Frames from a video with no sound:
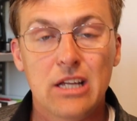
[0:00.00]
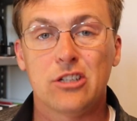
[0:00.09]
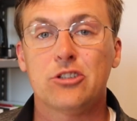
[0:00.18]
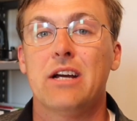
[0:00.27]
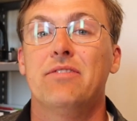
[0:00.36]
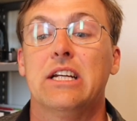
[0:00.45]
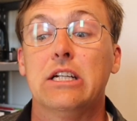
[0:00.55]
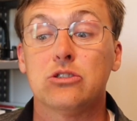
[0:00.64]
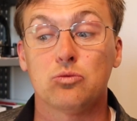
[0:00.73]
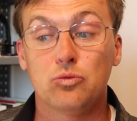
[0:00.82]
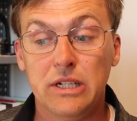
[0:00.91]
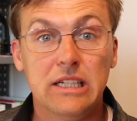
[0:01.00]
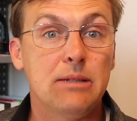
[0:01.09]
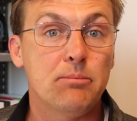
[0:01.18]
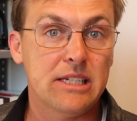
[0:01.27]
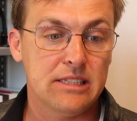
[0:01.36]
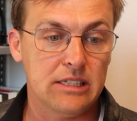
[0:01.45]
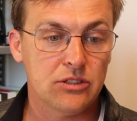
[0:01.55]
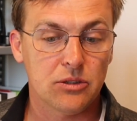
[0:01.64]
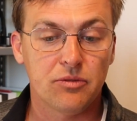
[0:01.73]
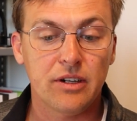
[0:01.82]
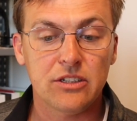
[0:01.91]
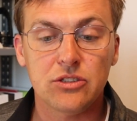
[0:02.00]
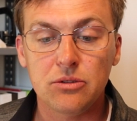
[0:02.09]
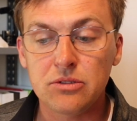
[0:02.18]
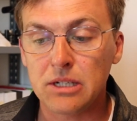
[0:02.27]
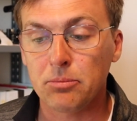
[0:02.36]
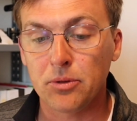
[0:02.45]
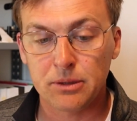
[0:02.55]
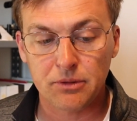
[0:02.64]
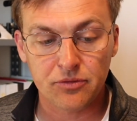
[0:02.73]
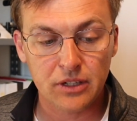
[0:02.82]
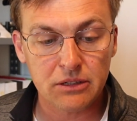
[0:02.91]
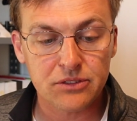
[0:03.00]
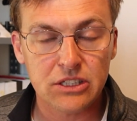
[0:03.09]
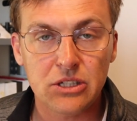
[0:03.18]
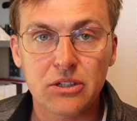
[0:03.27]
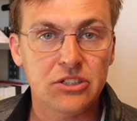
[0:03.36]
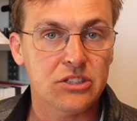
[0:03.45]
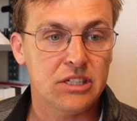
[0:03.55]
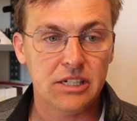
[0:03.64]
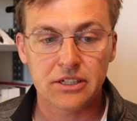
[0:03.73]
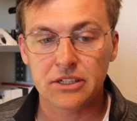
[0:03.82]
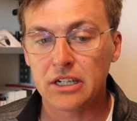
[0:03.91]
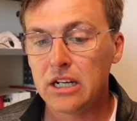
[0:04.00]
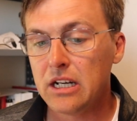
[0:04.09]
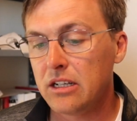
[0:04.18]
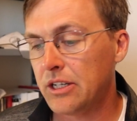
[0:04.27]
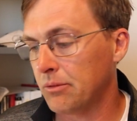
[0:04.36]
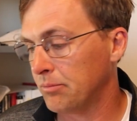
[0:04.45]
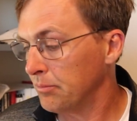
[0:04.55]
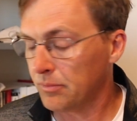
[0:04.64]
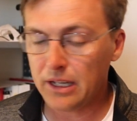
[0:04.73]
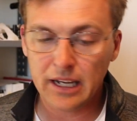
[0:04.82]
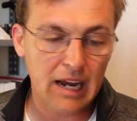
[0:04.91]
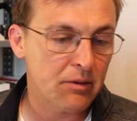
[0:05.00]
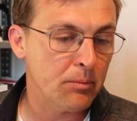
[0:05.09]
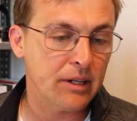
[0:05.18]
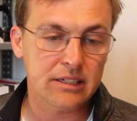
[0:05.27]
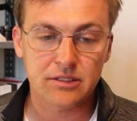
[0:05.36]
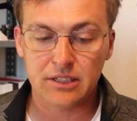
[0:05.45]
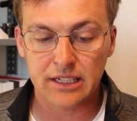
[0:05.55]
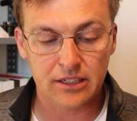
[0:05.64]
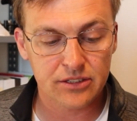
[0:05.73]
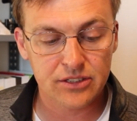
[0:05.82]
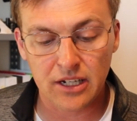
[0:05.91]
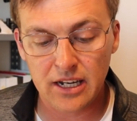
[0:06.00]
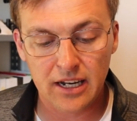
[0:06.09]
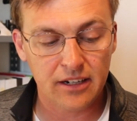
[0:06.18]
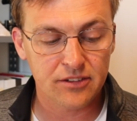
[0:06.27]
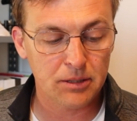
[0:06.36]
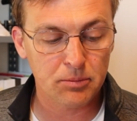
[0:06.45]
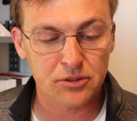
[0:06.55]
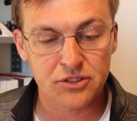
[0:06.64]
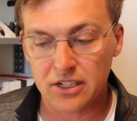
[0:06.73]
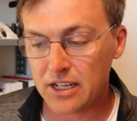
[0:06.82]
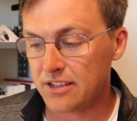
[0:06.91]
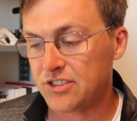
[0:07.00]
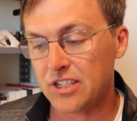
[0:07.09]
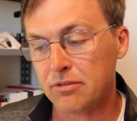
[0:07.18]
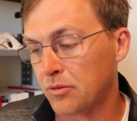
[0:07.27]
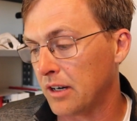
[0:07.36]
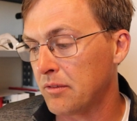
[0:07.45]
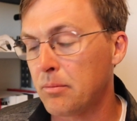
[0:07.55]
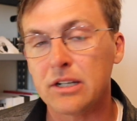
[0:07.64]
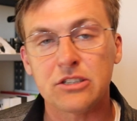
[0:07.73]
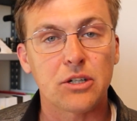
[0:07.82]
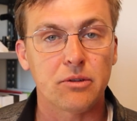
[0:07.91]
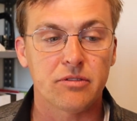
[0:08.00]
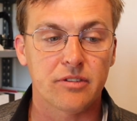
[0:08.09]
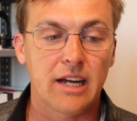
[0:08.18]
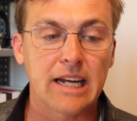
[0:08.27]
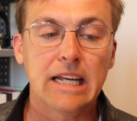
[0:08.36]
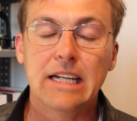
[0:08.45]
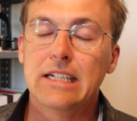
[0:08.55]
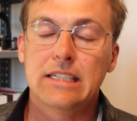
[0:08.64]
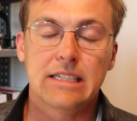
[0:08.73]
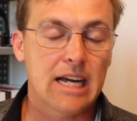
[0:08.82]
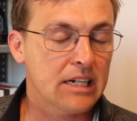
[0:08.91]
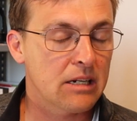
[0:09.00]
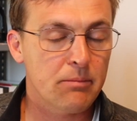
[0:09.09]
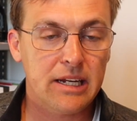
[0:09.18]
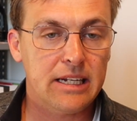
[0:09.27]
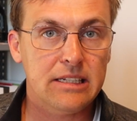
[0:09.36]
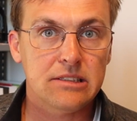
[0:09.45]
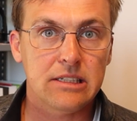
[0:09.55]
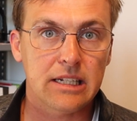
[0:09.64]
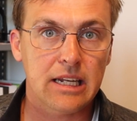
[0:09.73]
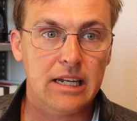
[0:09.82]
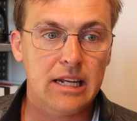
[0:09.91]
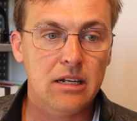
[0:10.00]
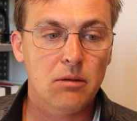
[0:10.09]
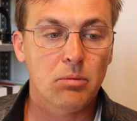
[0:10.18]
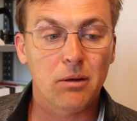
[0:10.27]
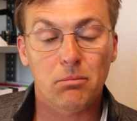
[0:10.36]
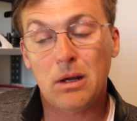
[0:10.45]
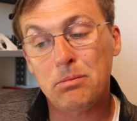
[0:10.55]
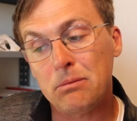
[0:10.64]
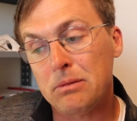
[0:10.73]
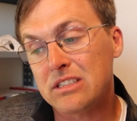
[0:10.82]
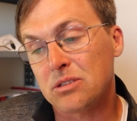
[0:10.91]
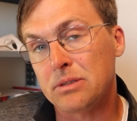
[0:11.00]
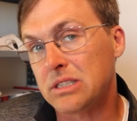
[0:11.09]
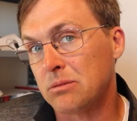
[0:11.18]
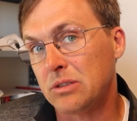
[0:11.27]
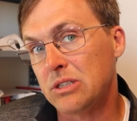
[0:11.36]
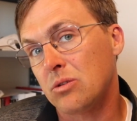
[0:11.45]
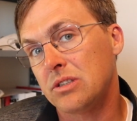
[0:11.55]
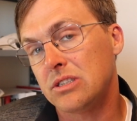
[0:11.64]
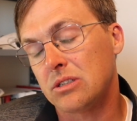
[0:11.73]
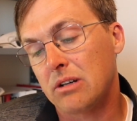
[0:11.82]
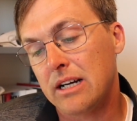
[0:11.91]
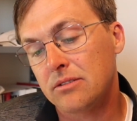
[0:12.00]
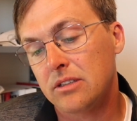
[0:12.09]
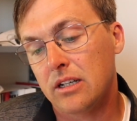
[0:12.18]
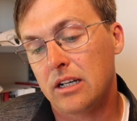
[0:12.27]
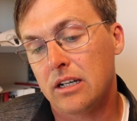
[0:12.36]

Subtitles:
The traffic is really busy, so as soon as I pulled up the frequency, you could just hear, you know, everybody's like a Sunday, typical Sunday stuff where everybody's going flying. Not going to make it easy to get in, but maybe it means there'll be some resources around